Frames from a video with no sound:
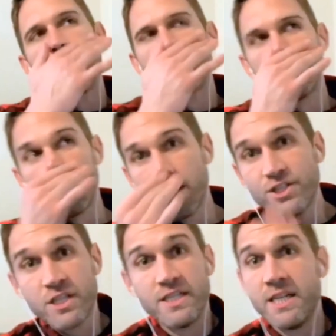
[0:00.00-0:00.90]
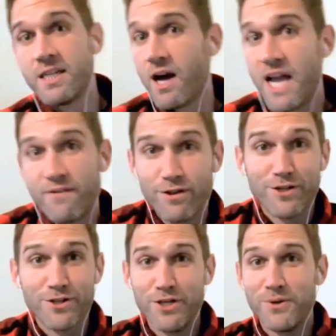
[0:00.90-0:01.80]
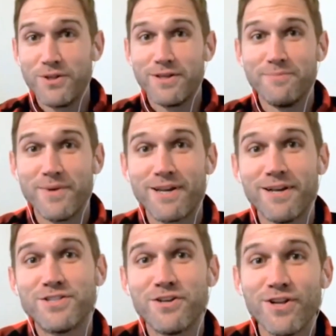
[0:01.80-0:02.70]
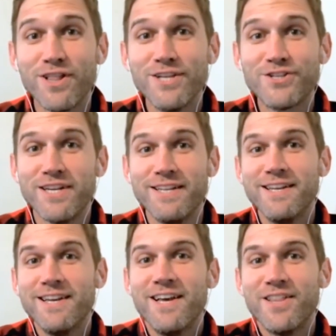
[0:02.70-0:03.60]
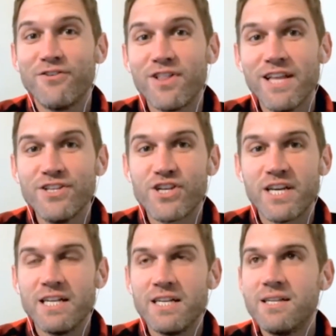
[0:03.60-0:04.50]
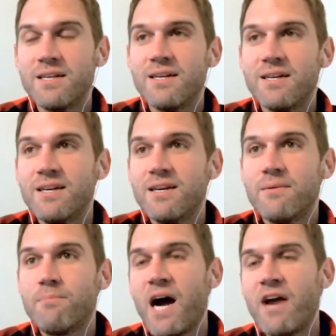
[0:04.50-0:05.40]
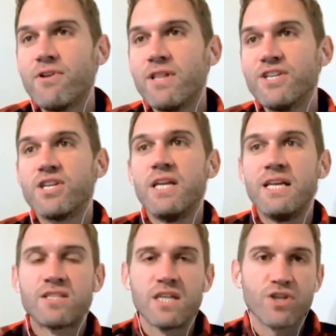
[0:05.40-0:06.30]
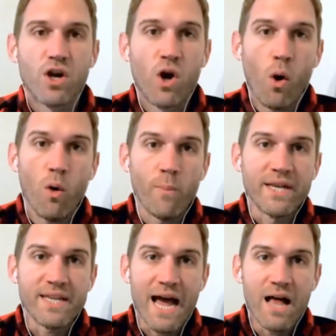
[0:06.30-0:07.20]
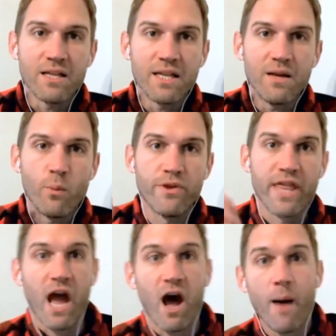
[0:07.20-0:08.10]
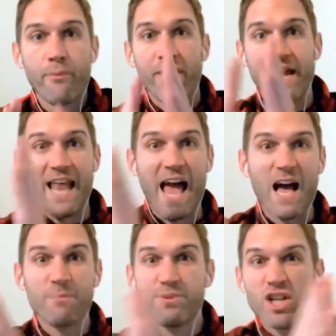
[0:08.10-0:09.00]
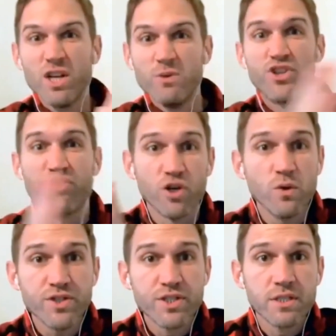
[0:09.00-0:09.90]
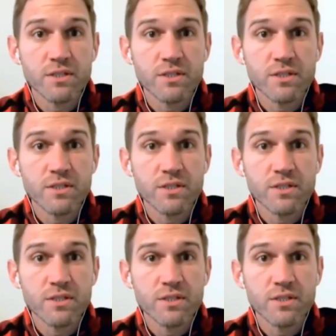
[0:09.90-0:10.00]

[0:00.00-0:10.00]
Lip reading: the religion did not have a lot to do with it because the religion, my religion, in such a cult mentality where they operate in absolute truths,